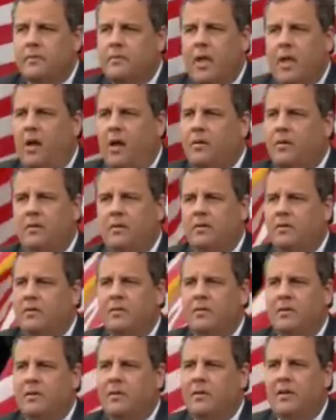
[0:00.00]
No.
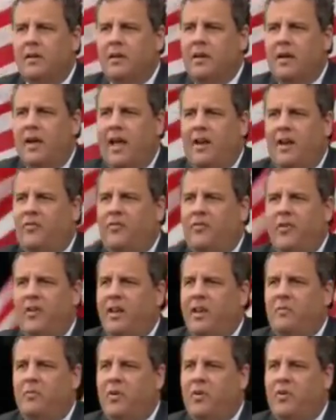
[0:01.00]
I don't
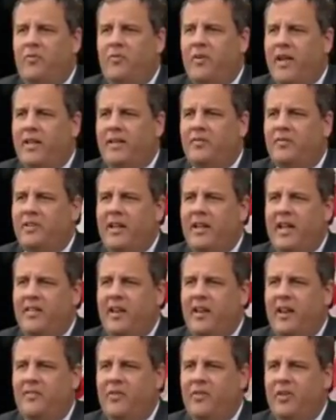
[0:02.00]
feel any more effective today
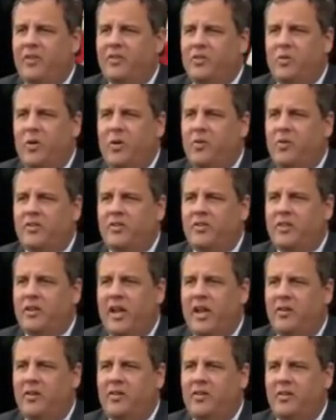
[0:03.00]
than I felt 12 weeks
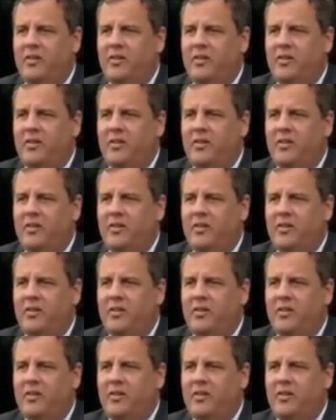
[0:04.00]
ago.